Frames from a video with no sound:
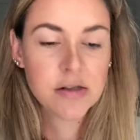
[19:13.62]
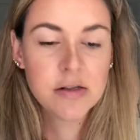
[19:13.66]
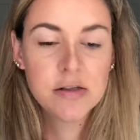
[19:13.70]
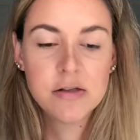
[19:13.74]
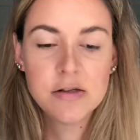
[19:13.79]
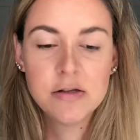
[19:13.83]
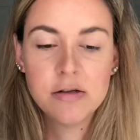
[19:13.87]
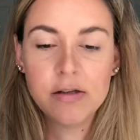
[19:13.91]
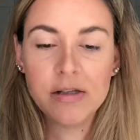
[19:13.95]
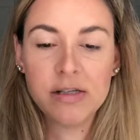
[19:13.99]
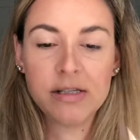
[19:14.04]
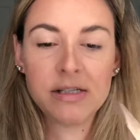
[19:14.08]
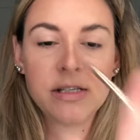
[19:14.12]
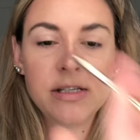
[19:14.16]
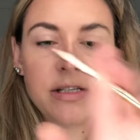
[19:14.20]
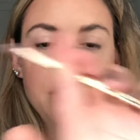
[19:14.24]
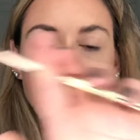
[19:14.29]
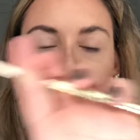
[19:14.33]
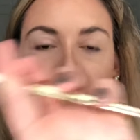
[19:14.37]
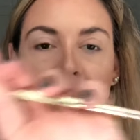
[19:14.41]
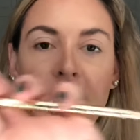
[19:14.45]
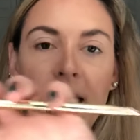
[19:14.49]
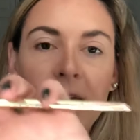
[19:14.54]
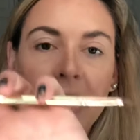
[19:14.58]
So this is
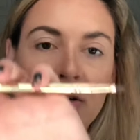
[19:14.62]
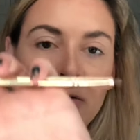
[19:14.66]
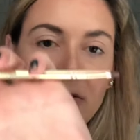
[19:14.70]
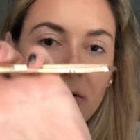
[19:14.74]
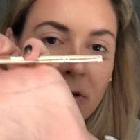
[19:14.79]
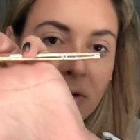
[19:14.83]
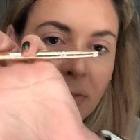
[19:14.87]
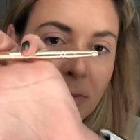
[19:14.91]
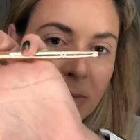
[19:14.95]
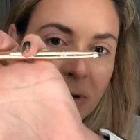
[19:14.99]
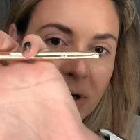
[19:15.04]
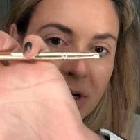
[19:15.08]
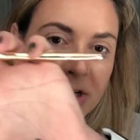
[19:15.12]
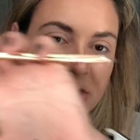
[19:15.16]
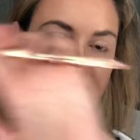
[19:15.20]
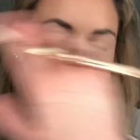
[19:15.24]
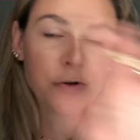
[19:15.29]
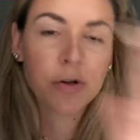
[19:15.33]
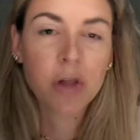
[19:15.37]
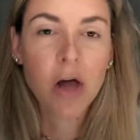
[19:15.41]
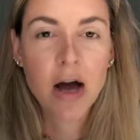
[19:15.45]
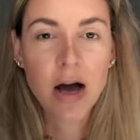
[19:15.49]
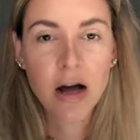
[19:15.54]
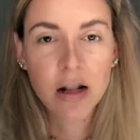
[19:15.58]
the angled brush,
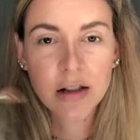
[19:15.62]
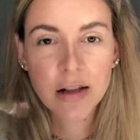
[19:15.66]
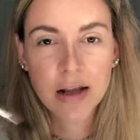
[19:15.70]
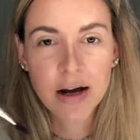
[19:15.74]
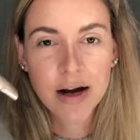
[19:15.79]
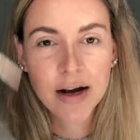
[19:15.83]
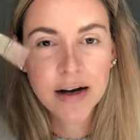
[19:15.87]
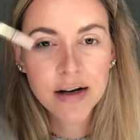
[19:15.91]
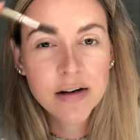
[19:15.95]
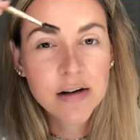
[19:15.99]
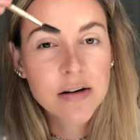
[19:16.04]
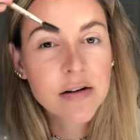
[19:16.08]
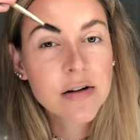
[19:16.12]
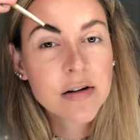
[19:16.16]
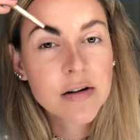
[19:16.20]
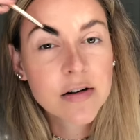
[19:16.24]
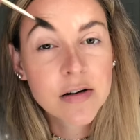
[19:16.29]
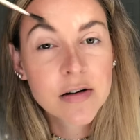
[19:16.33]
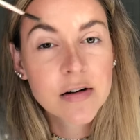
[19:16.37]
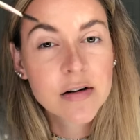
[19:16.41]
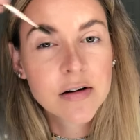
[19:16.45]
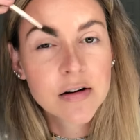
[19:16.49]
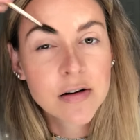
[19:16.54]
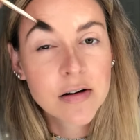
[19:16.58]
the hot line.
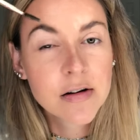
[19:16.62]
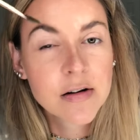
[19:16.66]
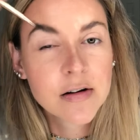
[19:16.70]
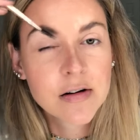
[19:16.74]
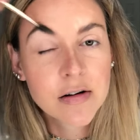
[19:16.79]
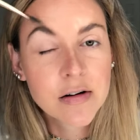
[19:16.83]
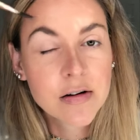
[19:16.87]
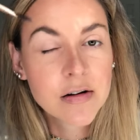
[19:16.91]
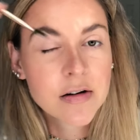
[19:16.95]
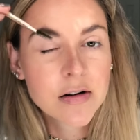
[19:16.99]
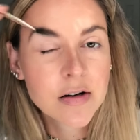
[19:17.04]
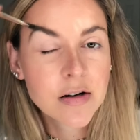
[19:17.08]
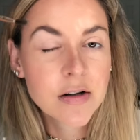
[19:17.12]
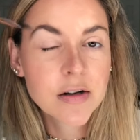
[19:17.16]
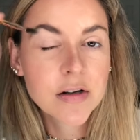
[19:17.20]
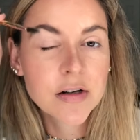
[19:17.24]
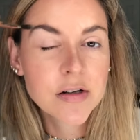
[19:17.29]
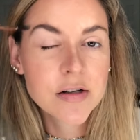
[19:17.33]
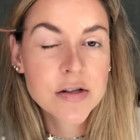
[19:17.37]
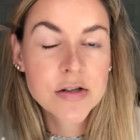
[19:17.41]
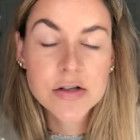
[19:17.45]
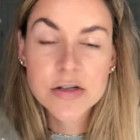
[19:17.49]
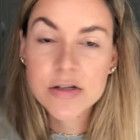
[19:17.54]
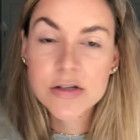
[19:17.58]

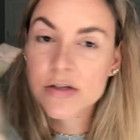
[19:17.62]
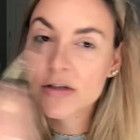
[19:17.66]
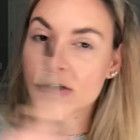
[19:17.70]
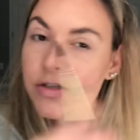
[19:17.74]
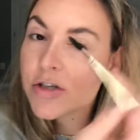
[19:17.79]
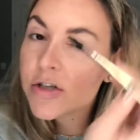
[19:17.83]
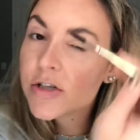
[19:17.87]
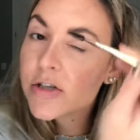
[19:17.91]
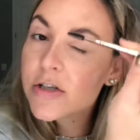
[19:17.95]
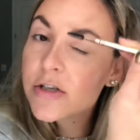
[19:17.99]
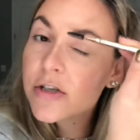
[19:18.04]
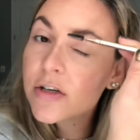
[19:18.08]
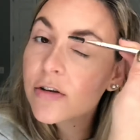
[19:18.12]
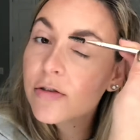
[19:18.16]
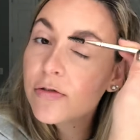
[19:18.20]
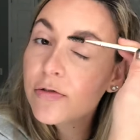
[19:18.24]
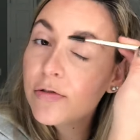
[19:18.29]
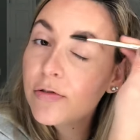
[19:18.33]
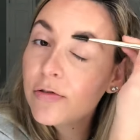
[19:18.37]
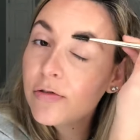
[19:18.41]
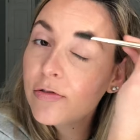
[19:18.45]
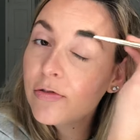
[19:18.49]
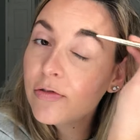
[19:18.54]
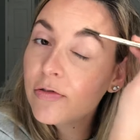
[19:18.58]
It's just a
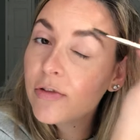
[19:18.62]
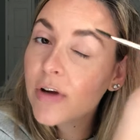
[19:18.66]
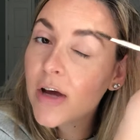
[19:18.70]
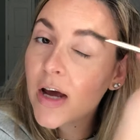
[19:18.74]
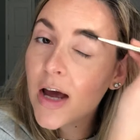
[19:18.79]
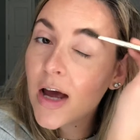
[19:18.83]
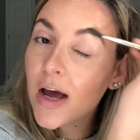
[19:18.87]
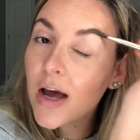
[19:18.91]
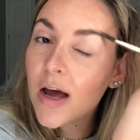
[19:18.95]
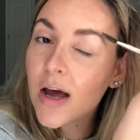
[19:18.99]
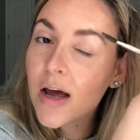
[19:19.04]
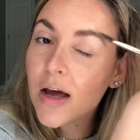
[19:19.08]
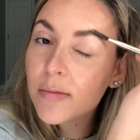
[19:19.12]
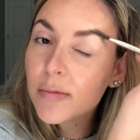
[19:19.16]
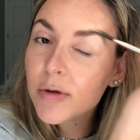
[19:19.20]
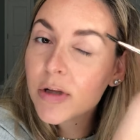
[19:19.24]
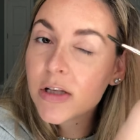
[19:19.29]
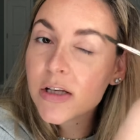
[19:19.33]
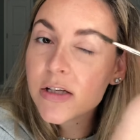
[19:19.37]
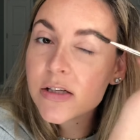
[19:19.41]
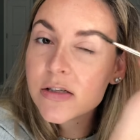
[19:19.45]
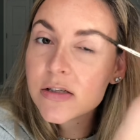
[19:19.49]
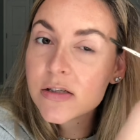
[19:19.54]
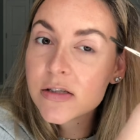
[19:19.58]

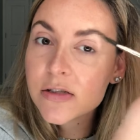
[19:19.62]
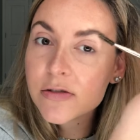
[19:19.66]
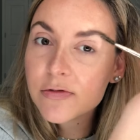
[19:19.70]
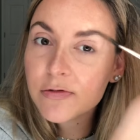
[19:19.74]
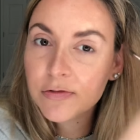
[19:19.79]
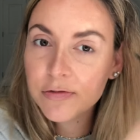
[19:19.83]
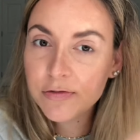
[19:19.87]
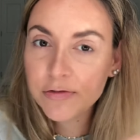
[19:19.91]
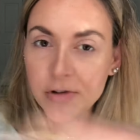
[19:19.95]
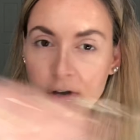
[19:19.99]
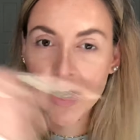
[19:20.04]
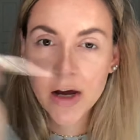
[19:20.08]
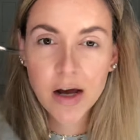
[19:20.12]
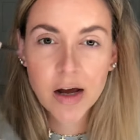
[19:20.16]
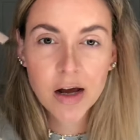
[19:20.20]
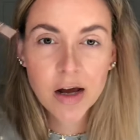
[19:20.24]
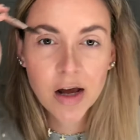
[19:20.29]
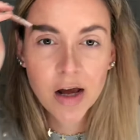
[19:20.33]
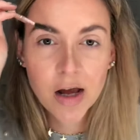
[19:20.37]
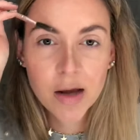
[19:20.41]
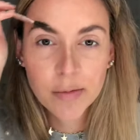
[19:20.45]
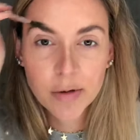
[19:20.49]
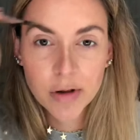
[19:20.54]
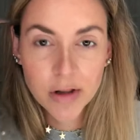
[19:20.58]
fabulous,
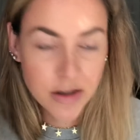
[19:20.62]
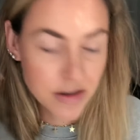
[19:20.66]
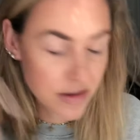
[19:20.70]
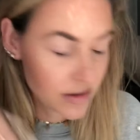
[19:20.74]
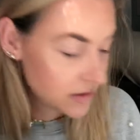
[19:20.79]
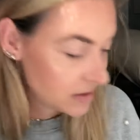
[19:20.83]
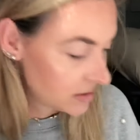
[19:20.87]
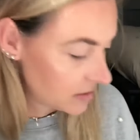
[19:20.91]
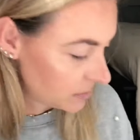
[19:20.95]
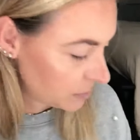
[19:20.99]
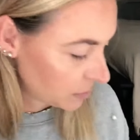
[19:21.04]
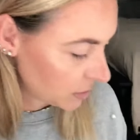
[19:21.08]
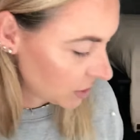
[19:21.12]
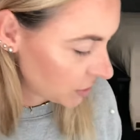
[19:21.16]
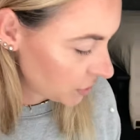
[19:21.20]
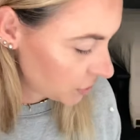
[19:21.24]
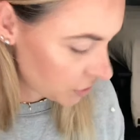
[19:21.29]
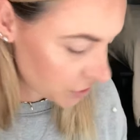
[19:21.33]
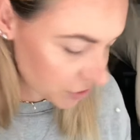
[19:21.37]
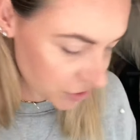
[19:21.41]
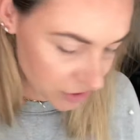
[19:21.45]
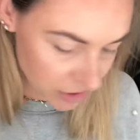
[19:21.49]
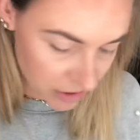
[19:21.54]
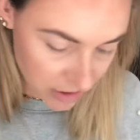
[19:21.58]
fabulous
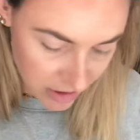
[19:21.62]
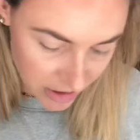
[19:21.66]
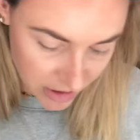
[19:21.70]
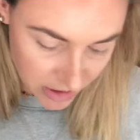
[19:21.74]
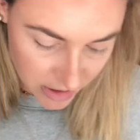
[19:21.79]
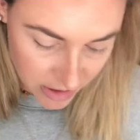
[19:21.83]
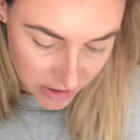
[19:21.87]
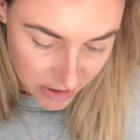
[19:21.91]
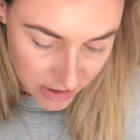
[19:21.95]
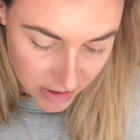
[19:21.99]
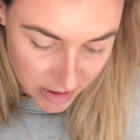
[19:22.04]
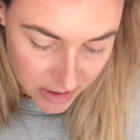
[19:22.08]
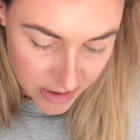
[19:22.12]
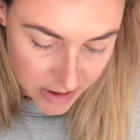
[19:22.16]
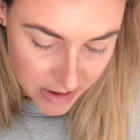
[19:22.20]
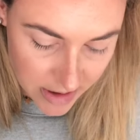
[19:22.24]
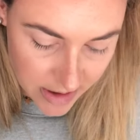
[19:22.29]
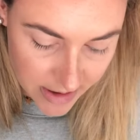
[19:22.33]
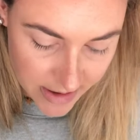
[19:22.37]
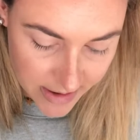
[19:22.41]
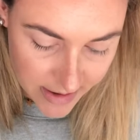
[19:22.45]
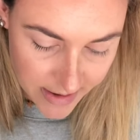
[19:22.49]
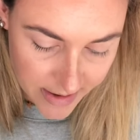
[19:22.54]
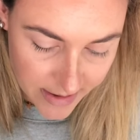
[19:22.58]
brush.
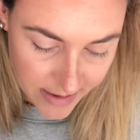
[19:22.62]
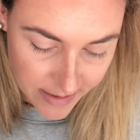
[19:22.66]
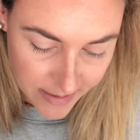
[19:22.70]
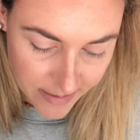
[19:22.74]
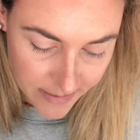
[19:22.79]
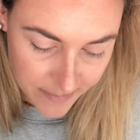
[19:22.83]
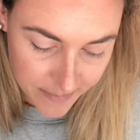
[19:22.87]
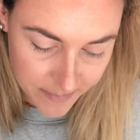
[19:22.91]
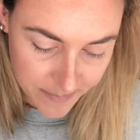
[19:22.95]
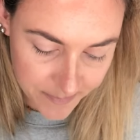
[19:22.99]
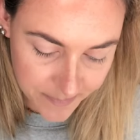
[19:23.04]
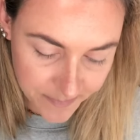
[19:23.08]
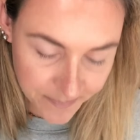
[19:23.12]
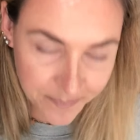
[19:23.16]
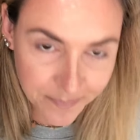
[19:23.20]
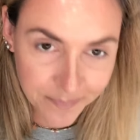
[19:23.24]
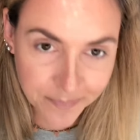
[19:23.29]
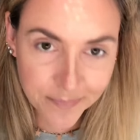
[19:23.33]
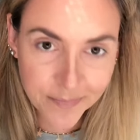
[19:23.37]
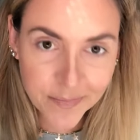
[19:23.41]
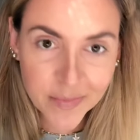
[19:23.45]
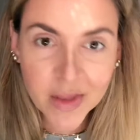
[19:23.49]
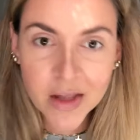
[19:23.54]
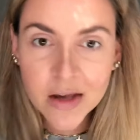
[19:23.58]
I'm
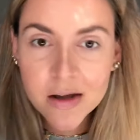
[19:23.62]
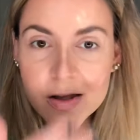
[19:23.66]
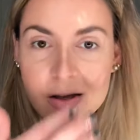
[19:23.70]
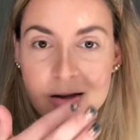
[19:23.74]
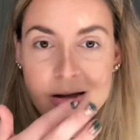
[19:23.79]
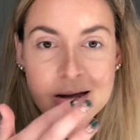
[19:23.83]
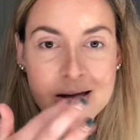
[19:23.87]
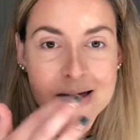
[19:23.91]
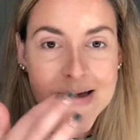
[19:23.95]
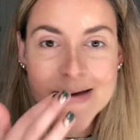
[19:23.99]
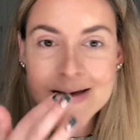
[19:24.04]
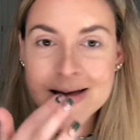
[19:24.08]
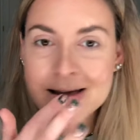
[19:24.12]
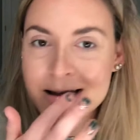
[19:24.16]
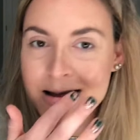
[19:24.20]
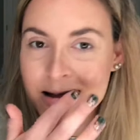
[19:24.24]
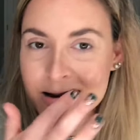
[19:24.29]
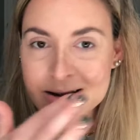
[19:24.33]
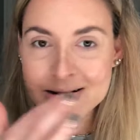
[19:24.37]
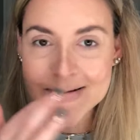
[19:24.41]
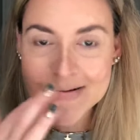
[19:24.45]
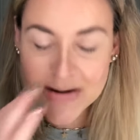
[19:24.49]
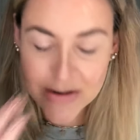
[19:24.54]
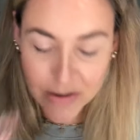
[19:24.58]

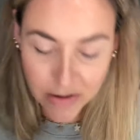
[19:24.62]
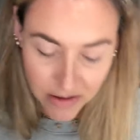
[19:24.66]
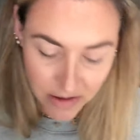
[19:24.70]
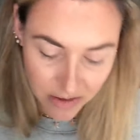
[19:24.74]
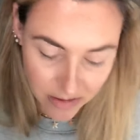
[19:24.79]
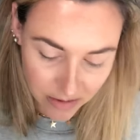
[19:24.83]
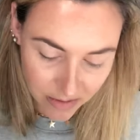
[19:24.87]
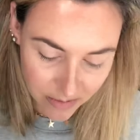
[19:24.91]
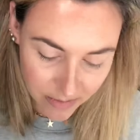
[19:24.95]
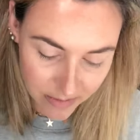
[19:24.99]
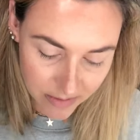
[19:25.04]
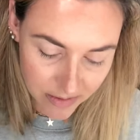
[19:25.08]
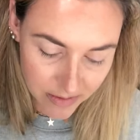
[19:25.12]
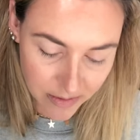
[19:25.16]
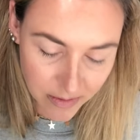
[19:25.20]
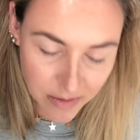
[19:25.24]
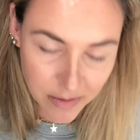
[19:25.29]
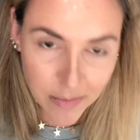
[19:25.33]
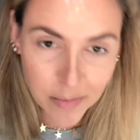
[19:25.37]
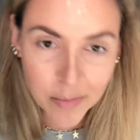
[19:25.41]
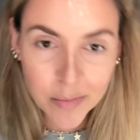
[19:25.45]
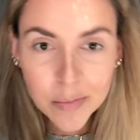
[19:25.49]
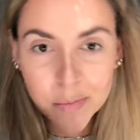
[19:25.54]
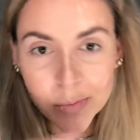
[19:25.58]
gonna do a little
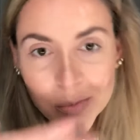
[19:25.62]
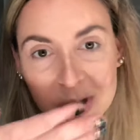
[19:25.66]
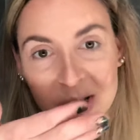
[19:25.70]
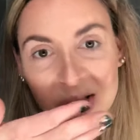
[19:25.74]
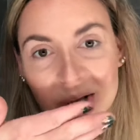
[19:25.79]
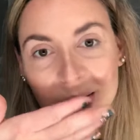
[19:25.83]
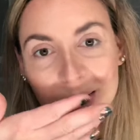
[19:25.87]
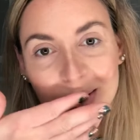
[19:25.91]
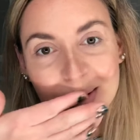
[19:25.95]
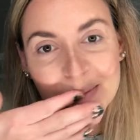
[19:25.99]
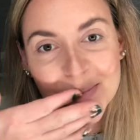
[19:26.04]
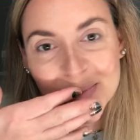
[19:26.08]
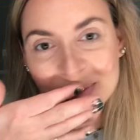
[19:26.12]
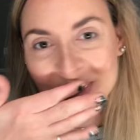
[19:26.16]
milk lip